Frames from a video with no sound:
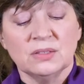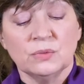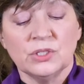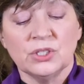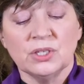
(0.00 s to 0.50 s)

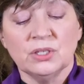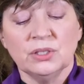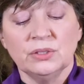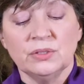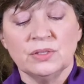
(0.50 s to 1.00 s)
which
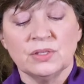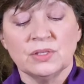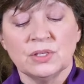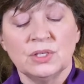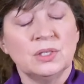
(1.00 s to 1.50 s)

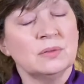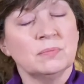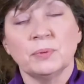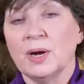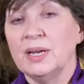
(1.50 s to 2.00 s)
includes,
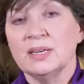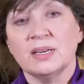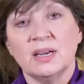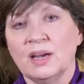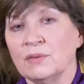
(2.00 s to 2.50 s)

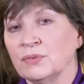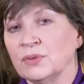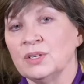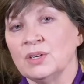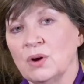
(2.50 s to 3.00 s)
"Break
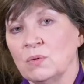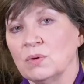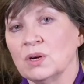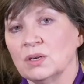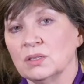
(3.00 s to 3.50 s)
every
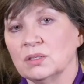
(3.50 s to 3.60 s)
yoke."